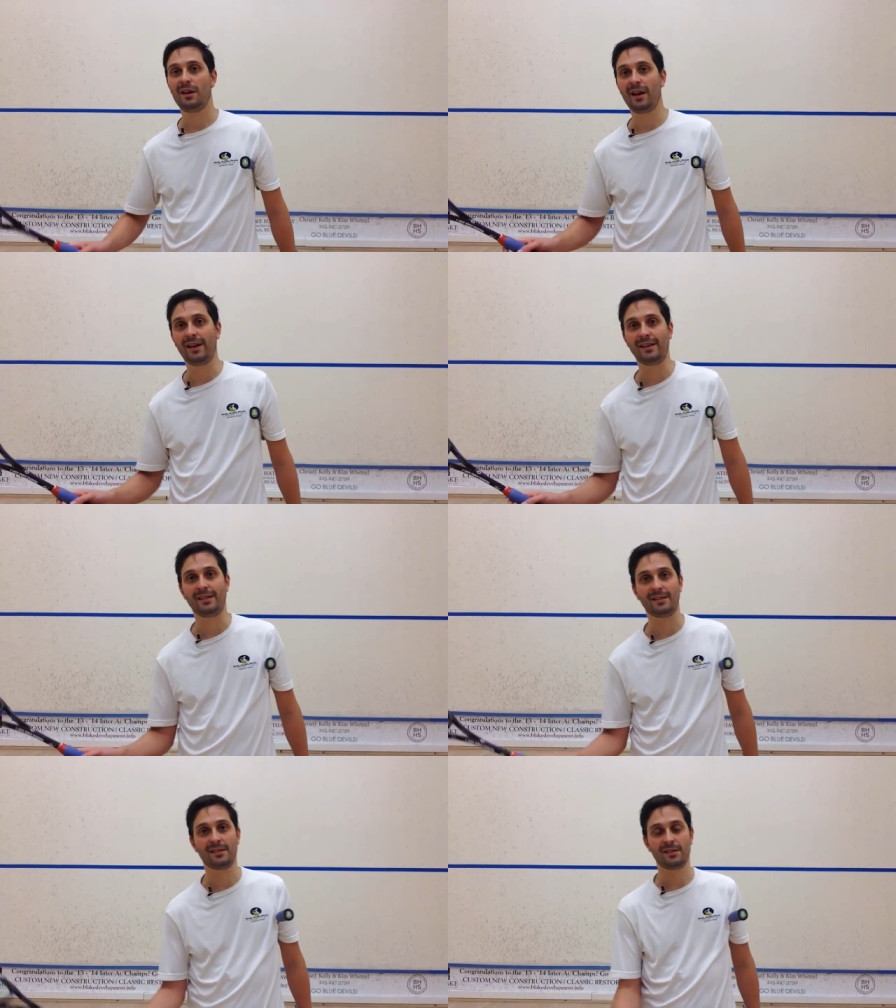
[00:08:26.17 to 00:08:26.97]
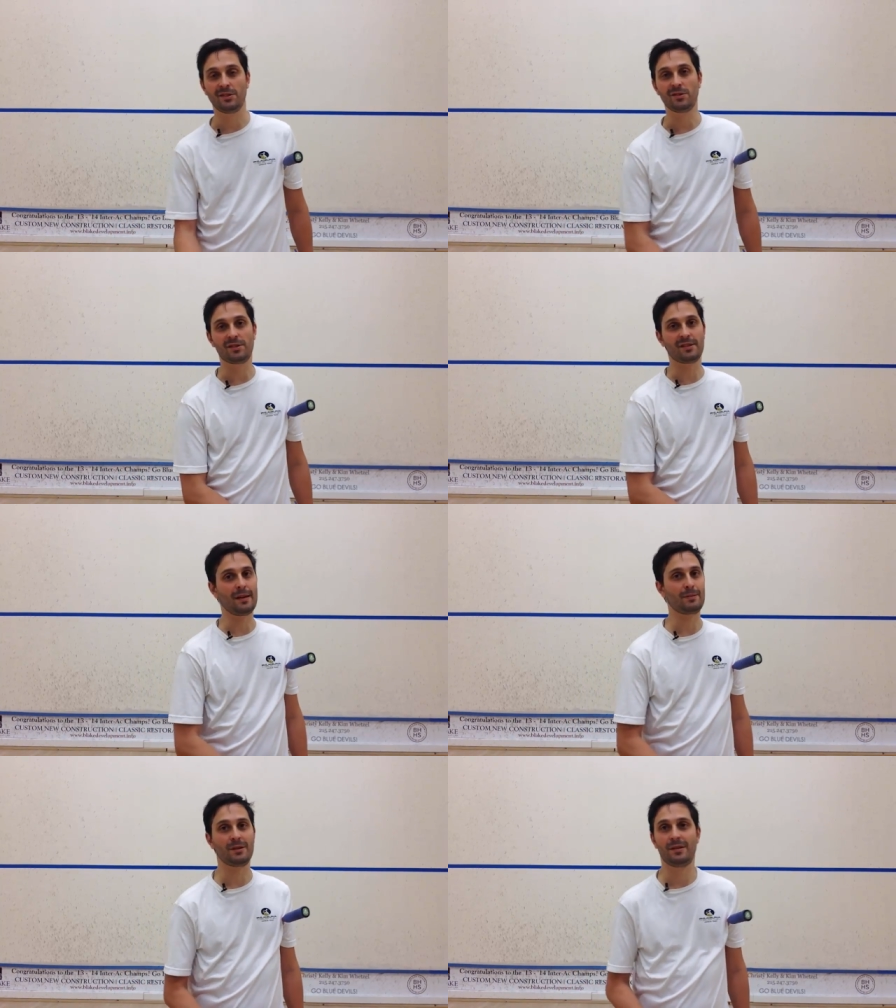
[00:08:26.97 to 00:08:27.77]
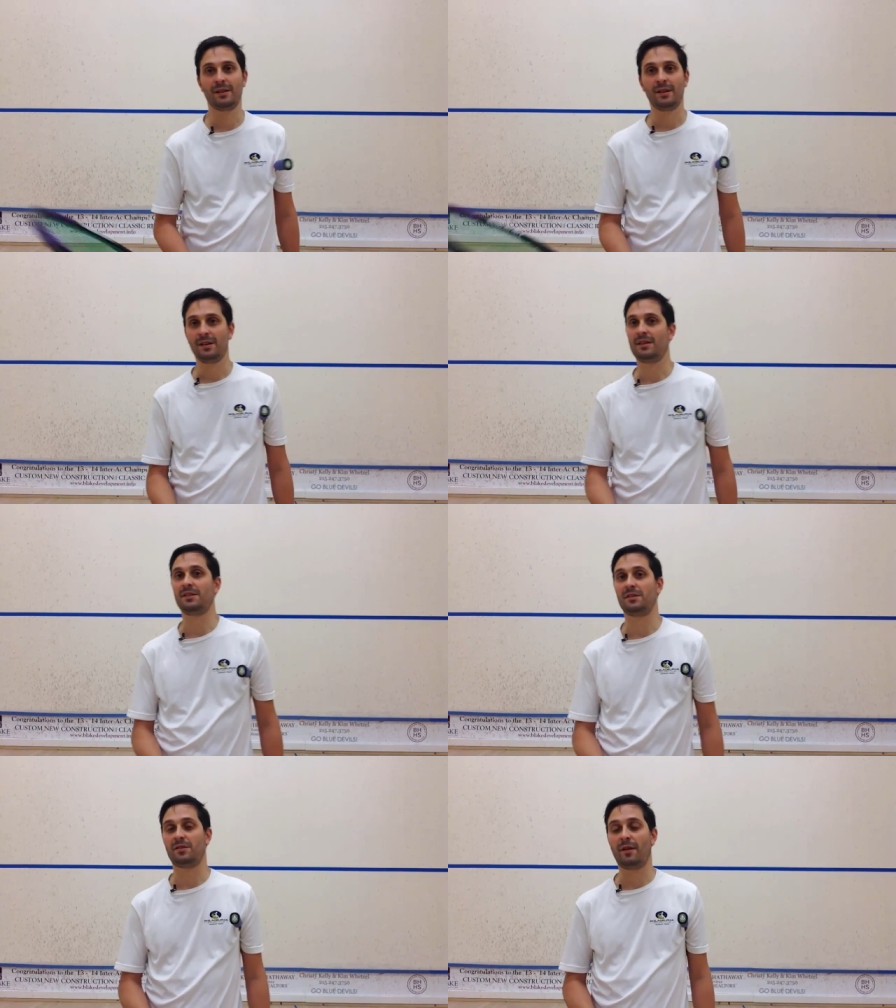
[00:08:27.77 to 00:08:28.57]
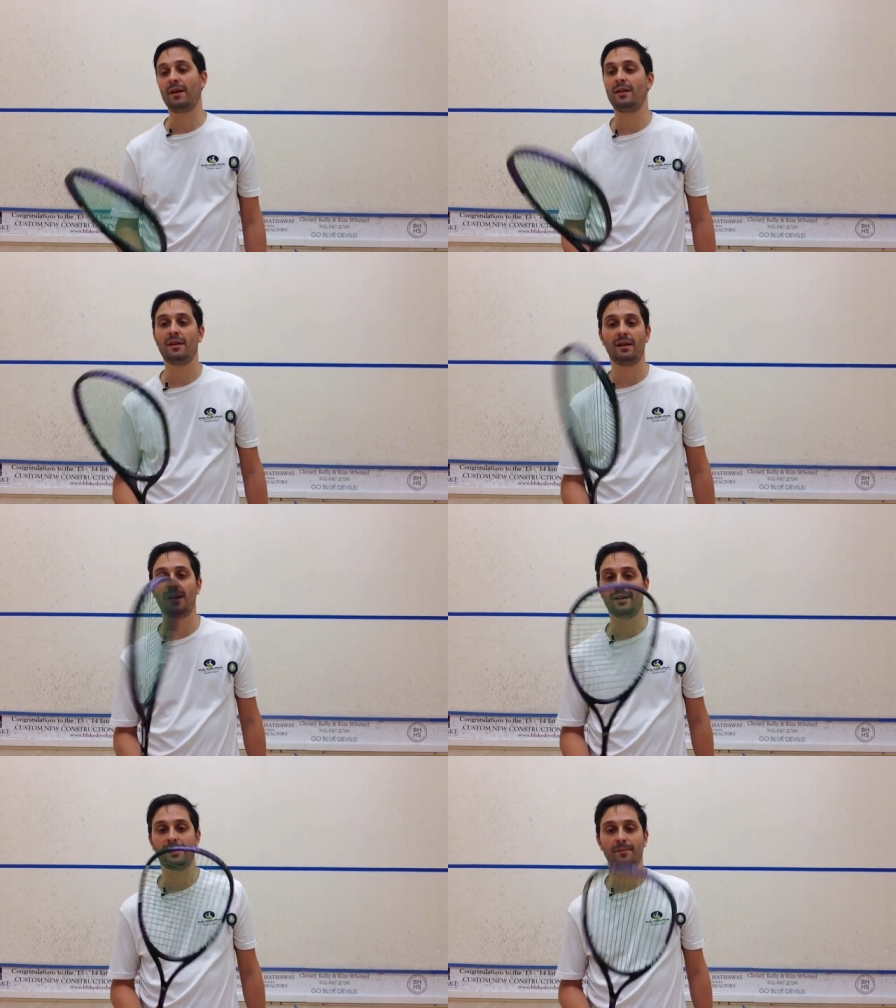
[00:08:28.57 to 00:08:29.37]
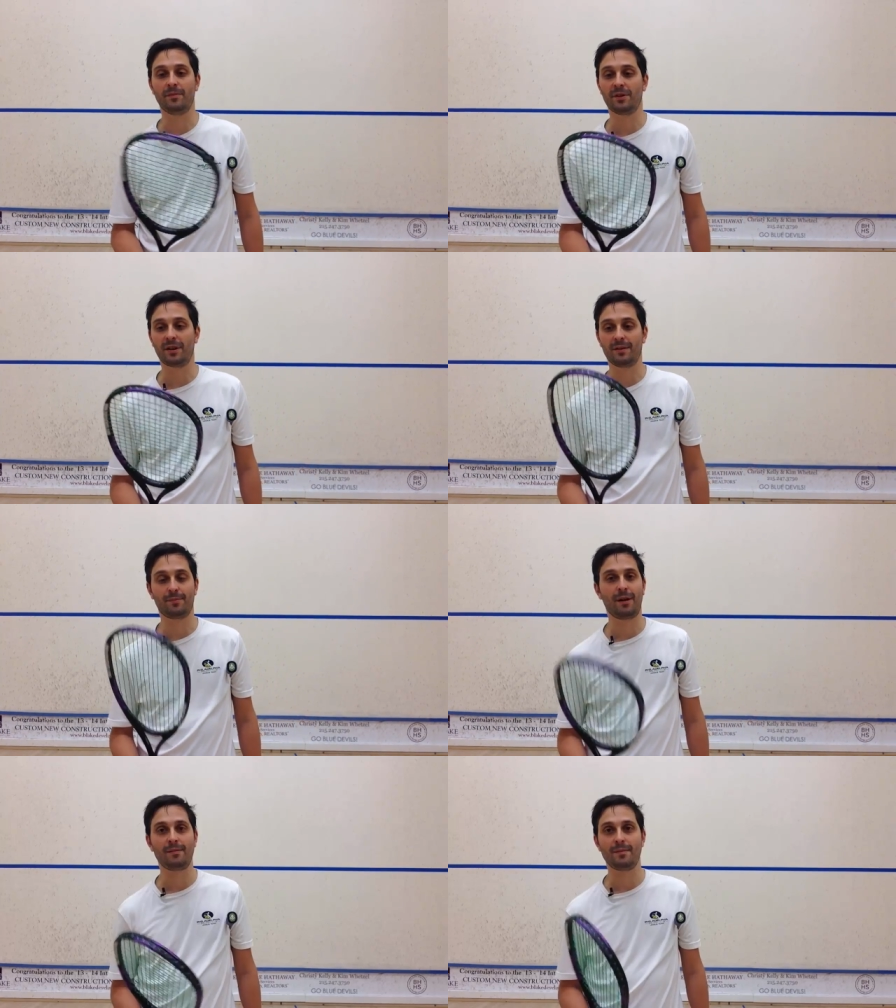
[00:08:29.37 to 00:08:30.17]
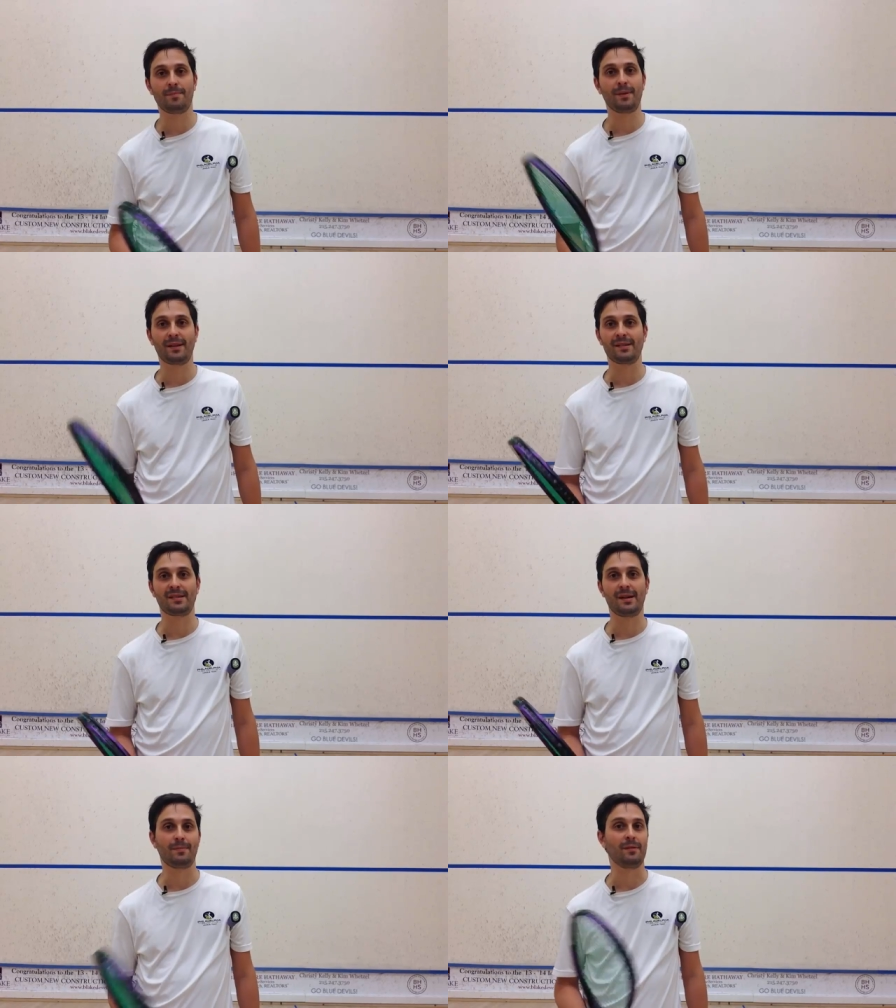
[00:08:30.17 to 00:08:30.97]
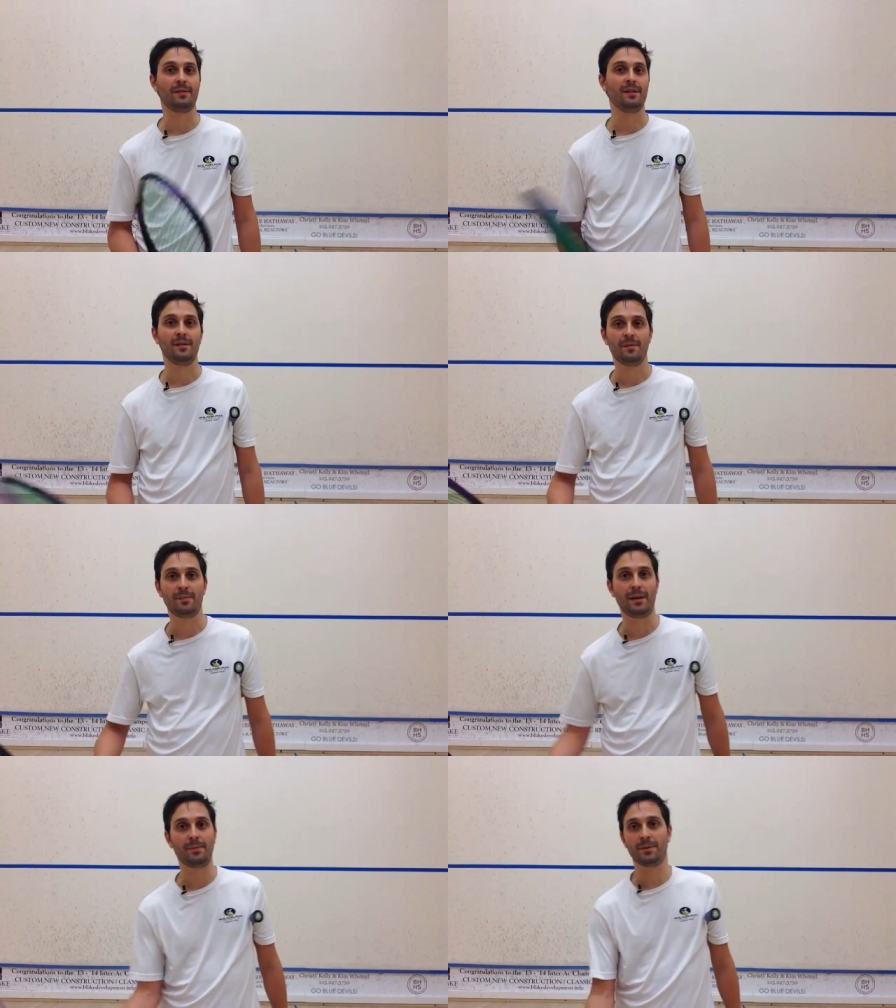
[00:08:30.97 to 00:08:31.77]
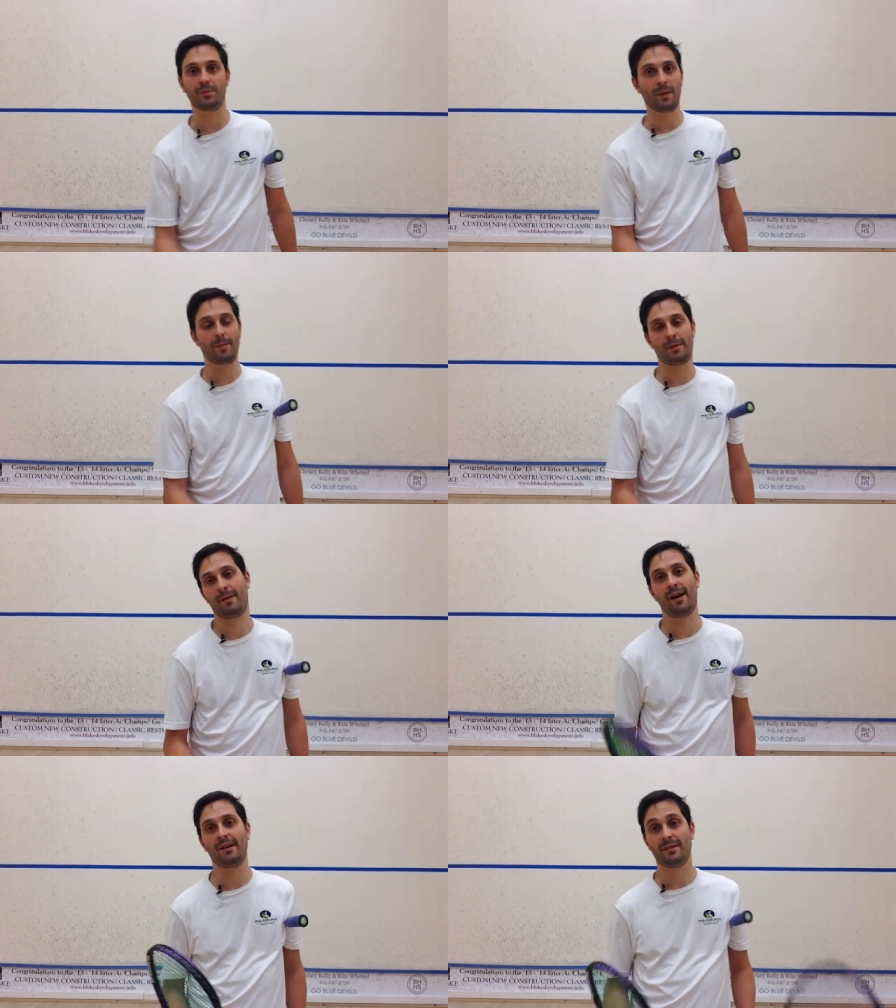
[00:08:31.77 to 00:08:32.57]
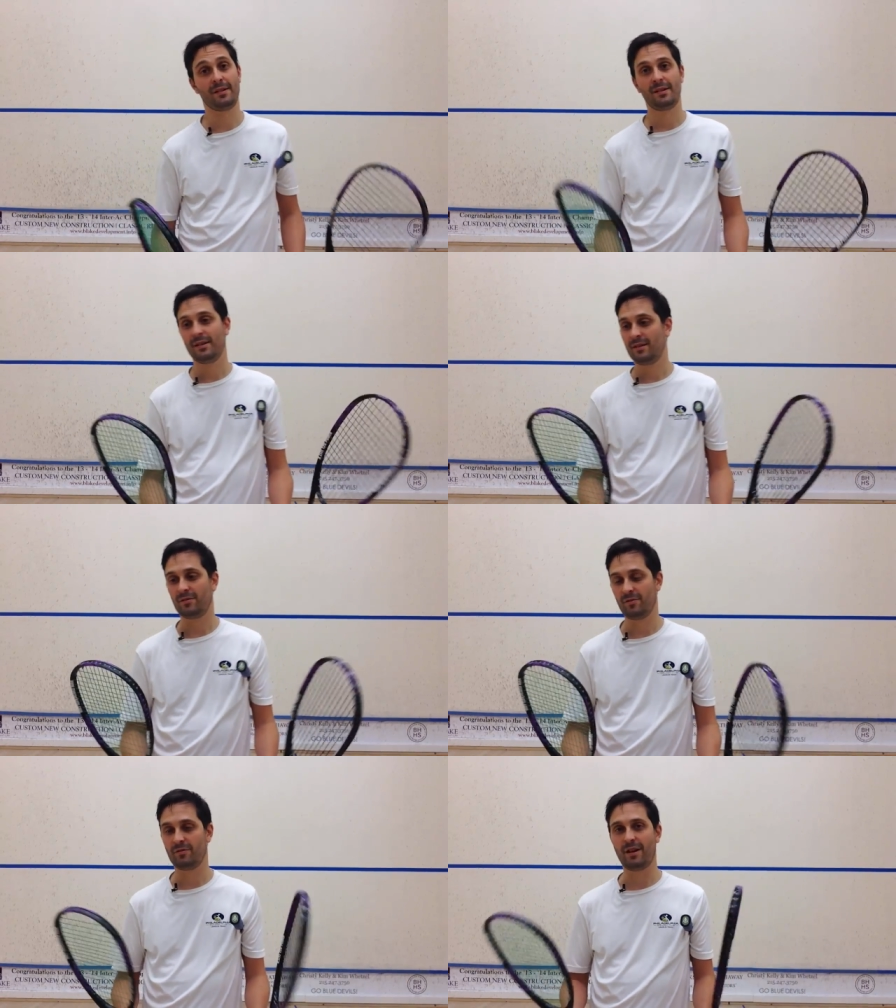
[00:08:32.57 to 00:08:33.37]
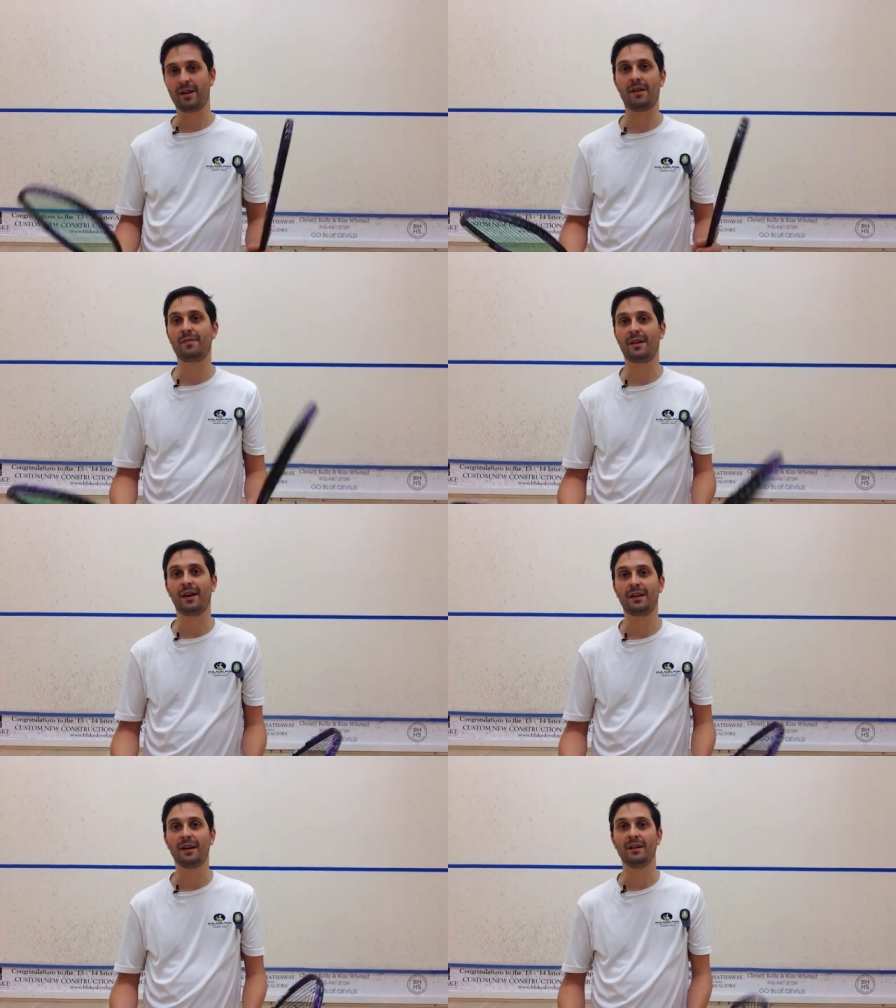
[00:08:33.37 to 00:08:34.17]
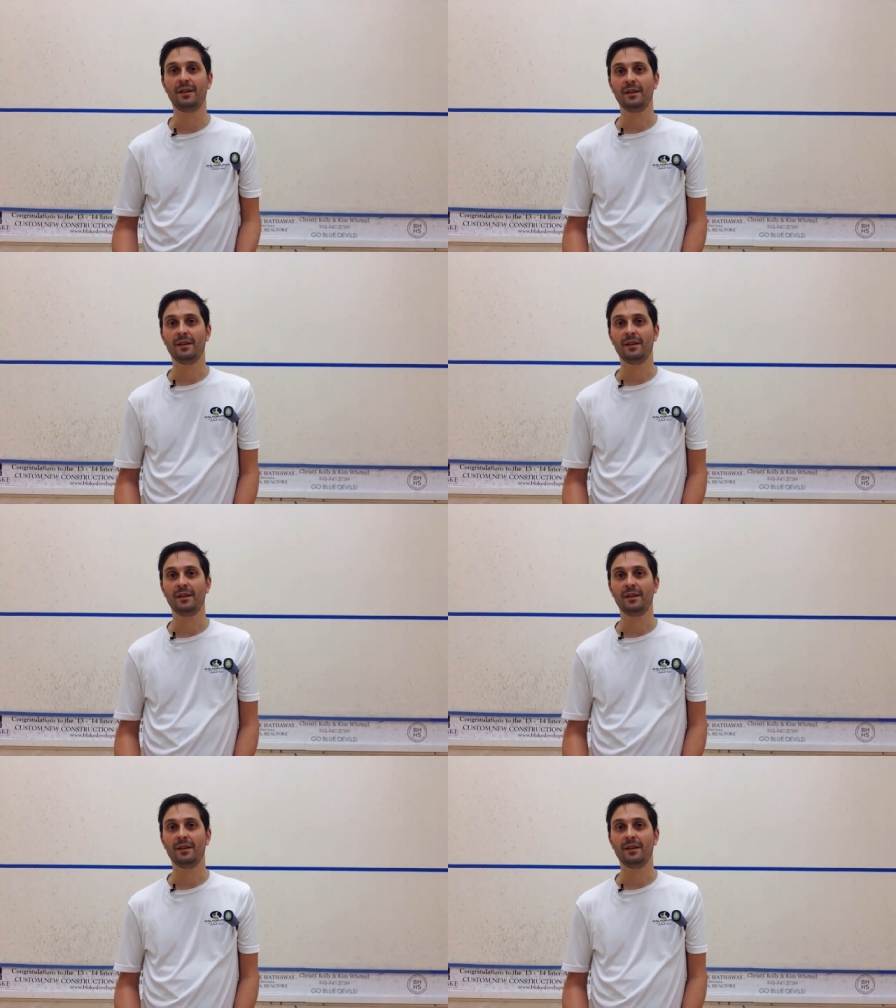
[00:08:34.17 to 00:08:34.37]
and use deception, this is great. Um, you're going to probably pick this up and be able to whip it around right off the get go.